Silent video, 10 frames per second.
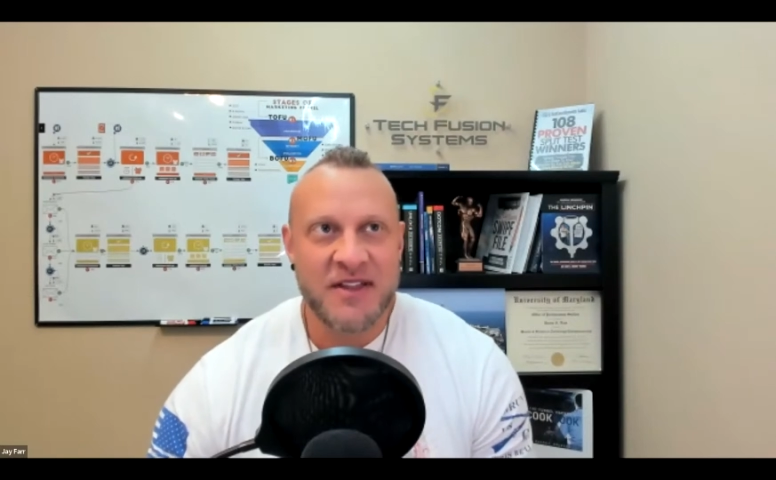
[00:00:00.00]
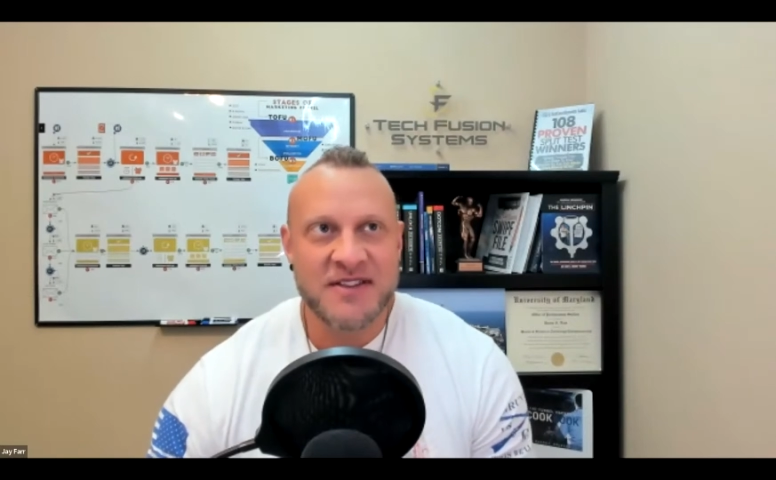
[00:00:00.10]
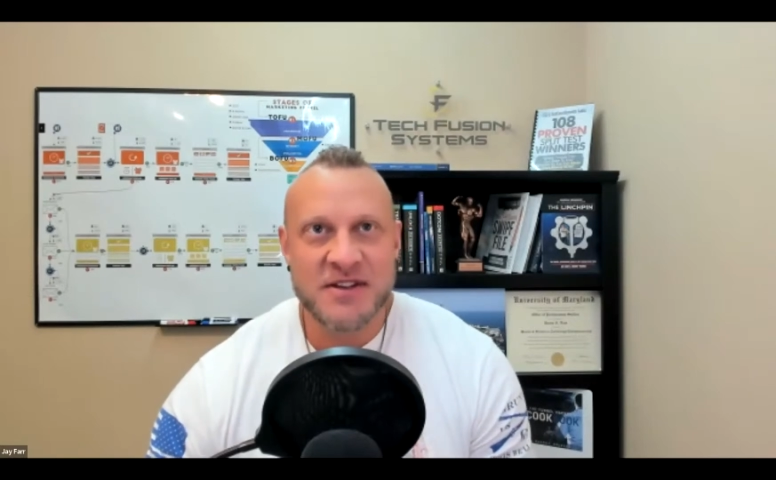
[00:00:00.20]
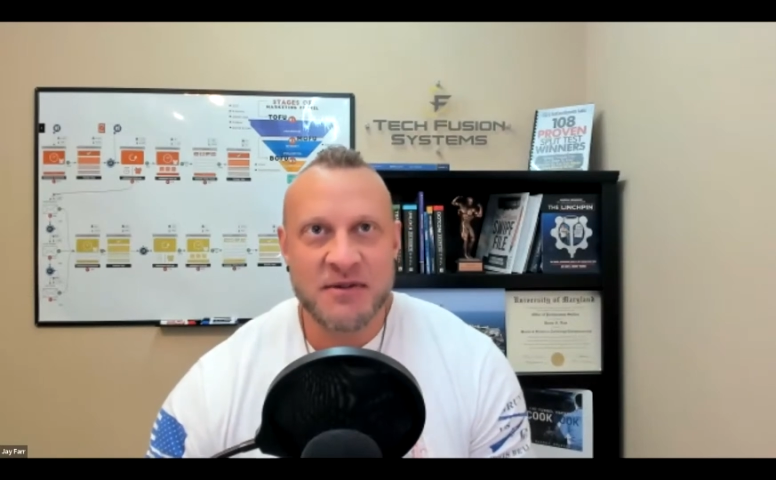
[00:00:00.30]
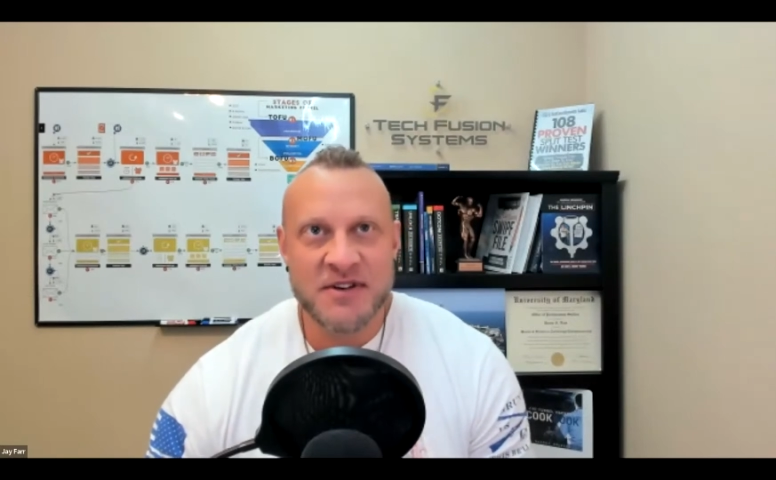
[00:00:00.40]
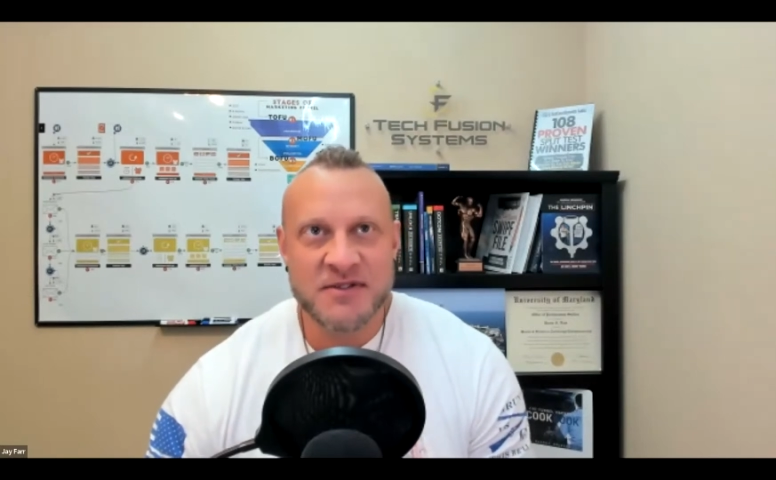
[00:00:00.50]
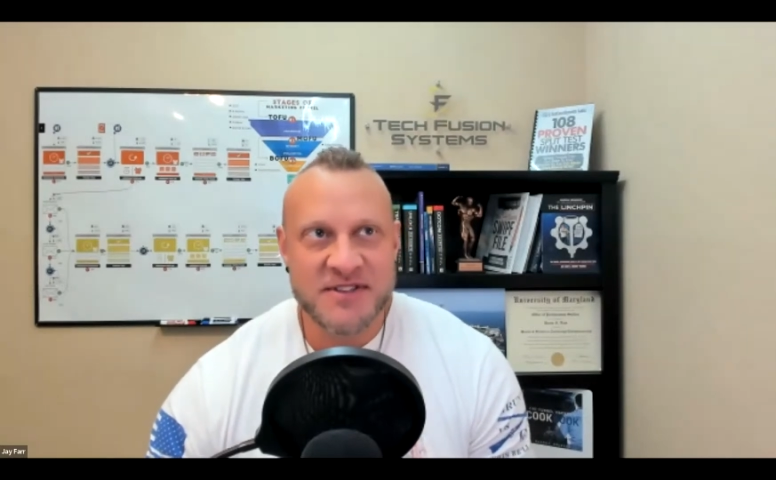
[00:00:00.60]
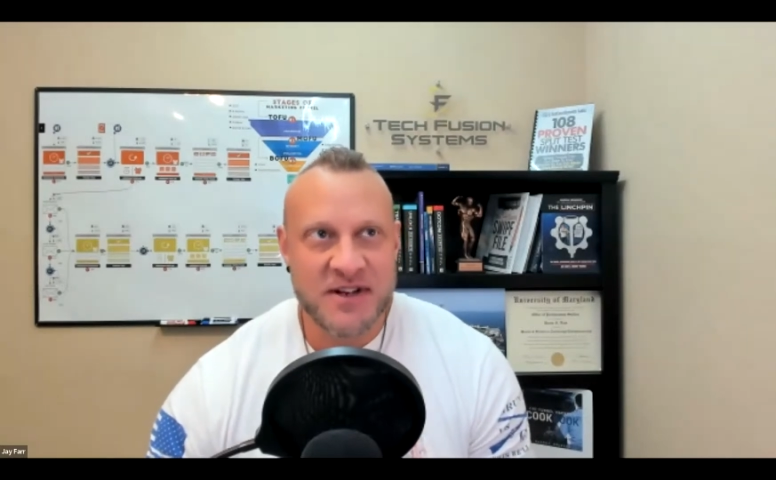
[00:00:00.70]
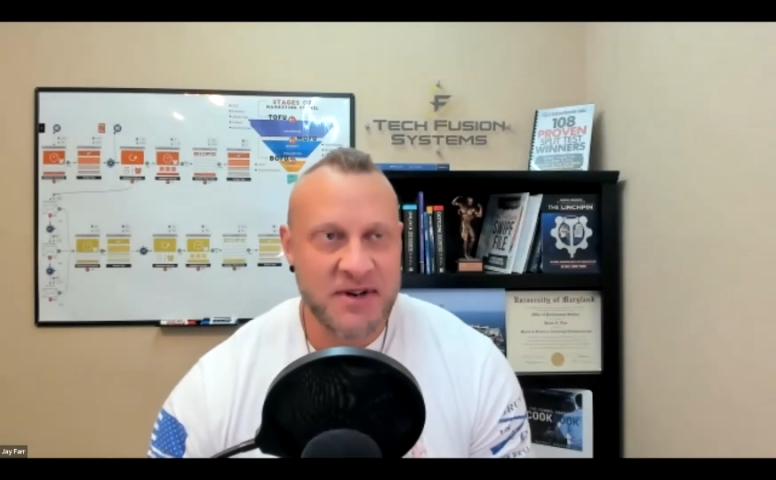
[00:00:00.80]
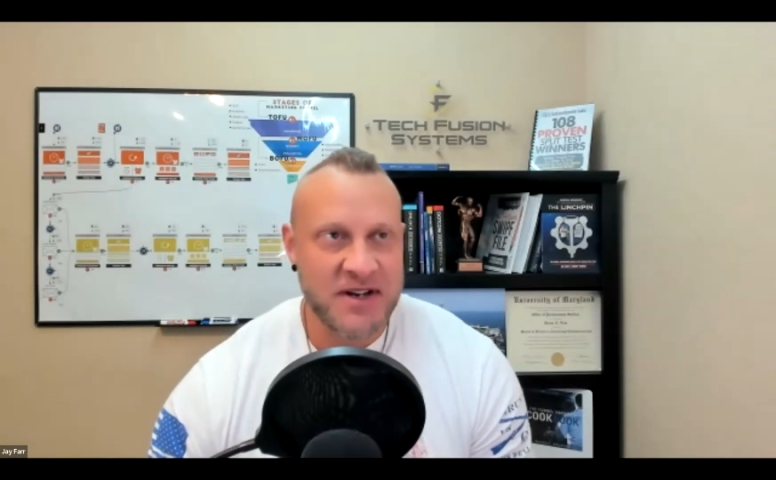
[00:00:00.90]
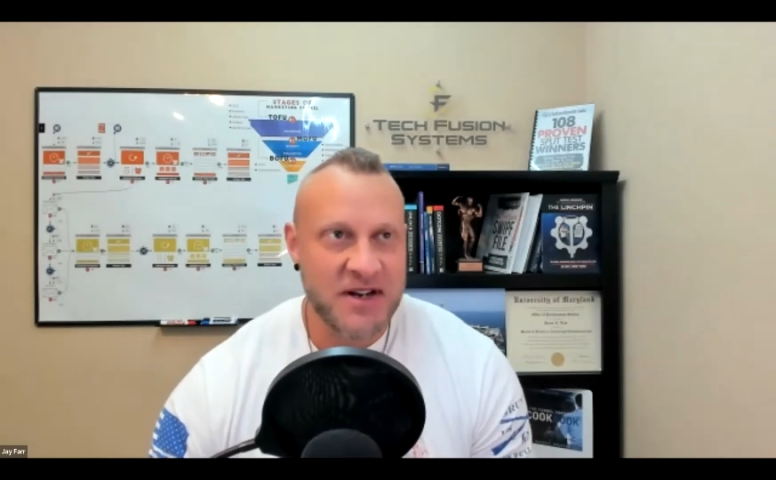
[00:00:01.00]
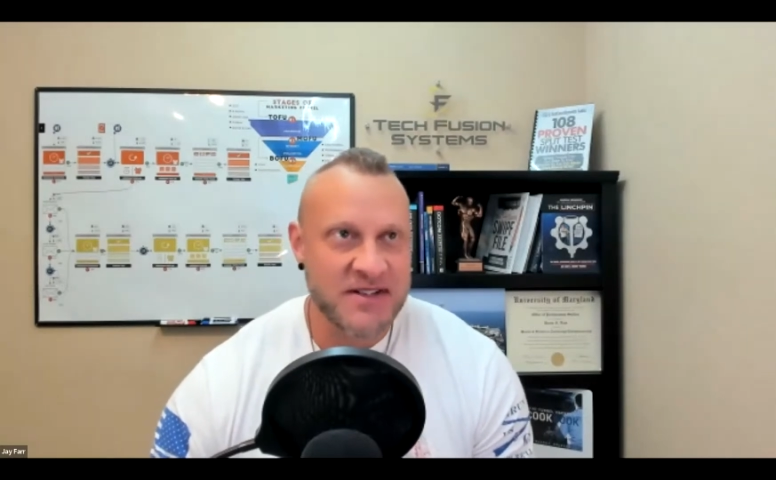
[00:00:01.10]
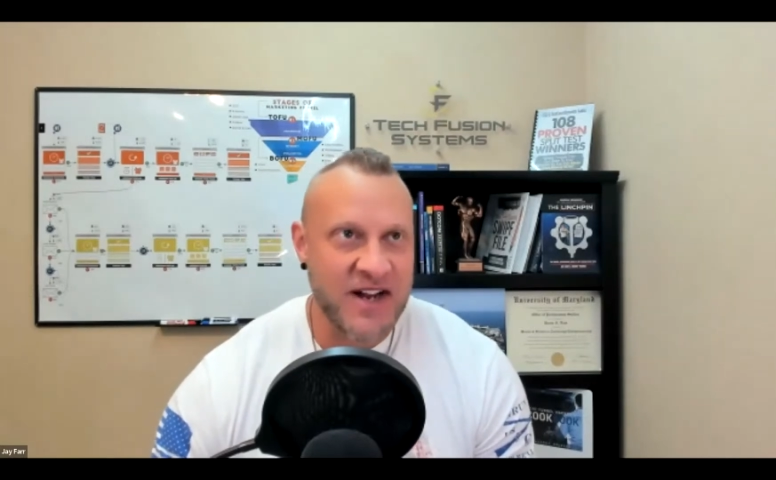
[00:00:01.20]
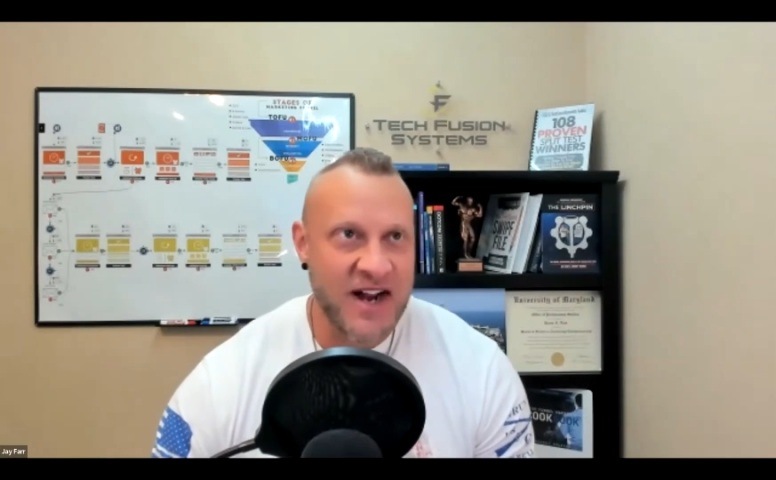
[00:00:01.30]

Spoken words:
And that's so interesting because